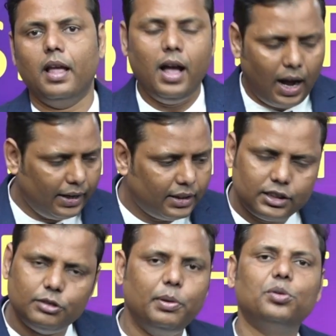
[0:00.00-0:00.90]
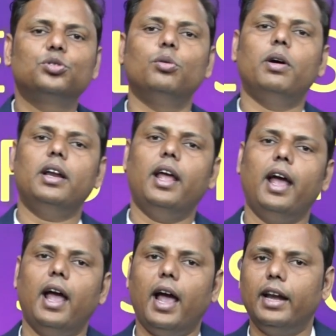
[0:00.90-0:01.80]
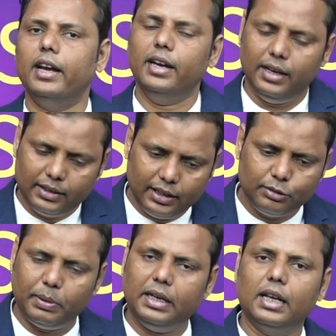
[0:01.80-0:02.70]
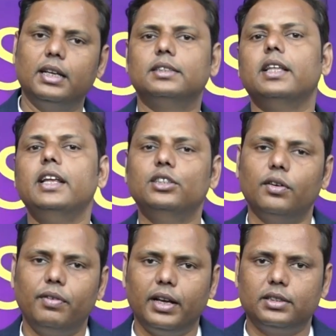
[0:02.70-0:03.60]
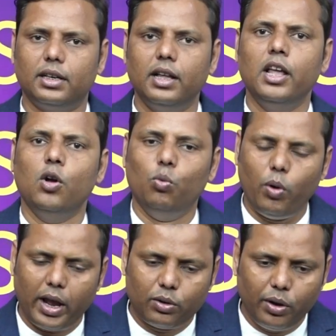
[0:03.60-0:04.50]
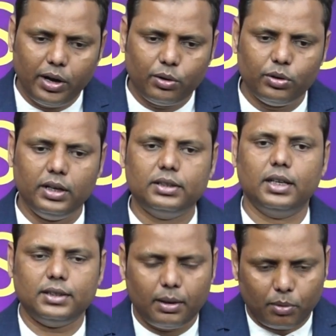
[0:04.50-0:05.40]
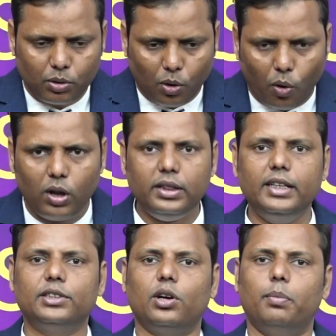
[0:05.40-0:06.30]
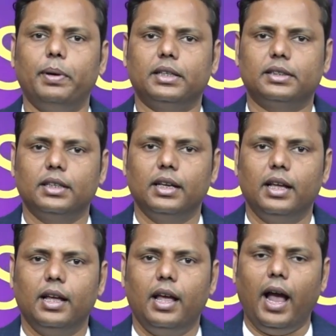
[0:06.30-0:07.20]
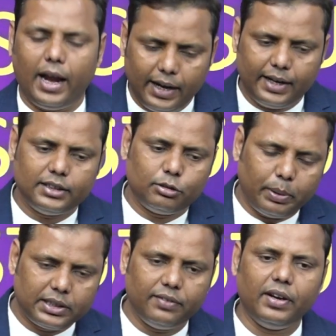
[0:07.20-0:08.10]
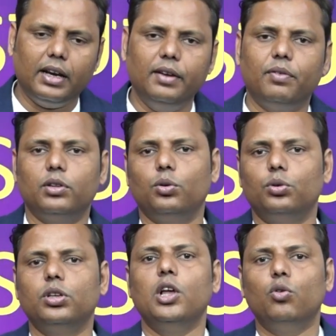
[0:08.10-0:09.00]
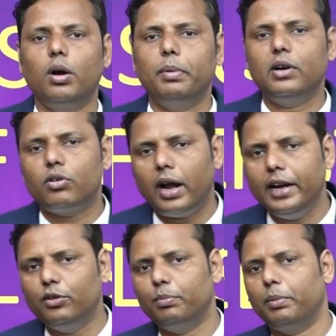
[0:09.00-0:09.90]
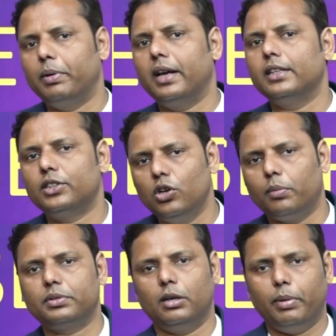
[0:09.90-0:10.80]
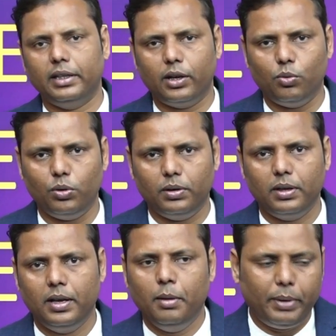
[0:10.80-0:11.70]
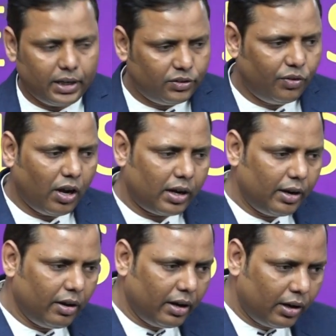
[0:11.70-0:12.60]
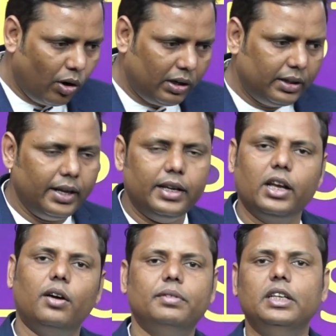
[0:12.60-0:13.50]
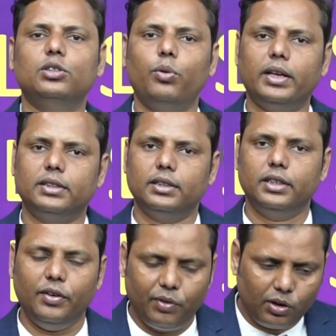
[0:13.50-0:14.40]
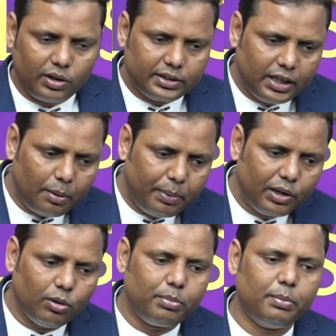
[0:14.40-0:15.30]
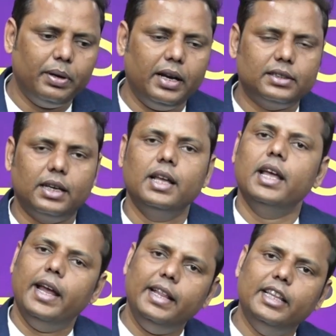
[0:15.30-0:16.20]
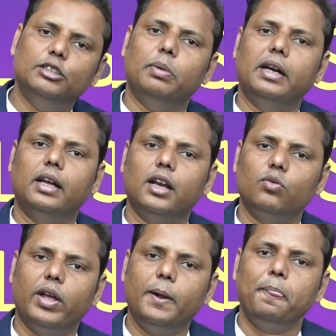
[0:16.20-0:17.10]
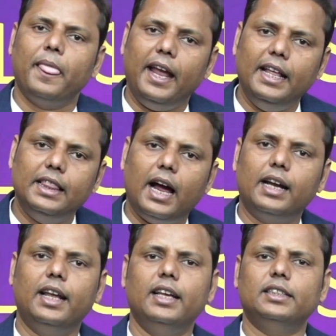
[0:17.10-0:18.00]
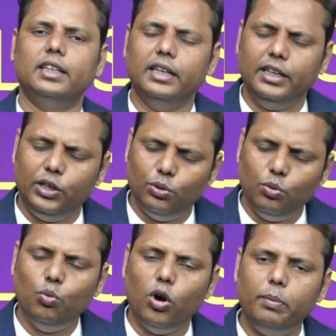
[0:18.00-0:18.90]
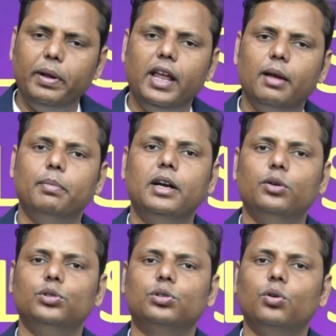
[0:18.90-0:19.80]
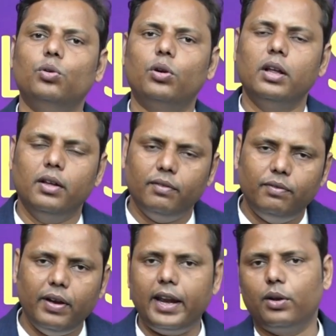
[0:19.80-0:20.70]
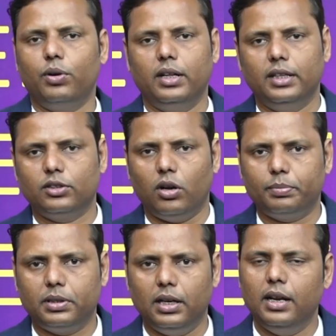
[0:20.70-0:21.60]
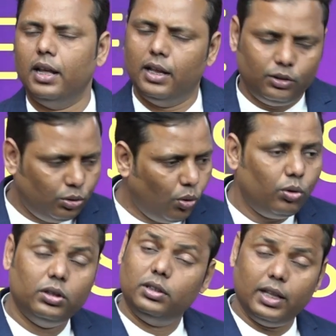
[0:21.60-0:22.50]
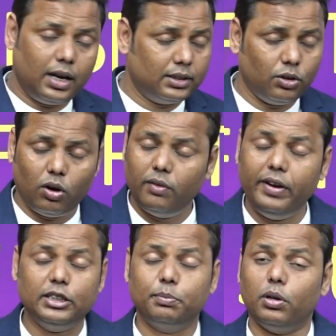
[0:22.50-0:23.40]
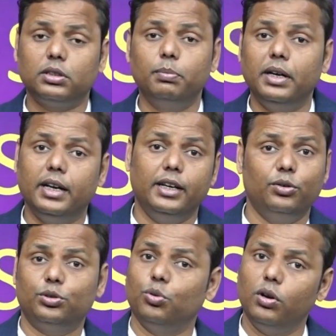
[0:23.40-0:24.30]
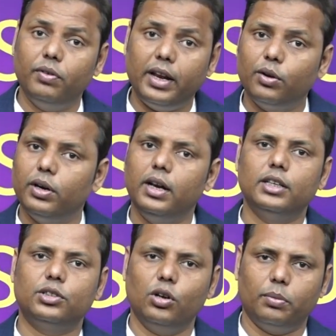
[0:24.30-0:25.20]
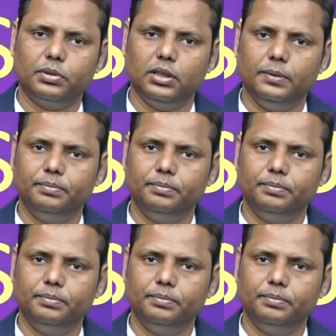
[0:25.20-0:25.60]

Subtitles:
Hi, this is Piyush Kumar, and in this particular series of lecture, we are going to discuss about all these topics, and it is specifically for those who have been trying to prepare history optional by their own. Because if you are not thinking of these questions, if you are not shaping your preparation in this particular way, in that case, you won't be able to score very good in this optional, though there is always possibility to score very good in history optional.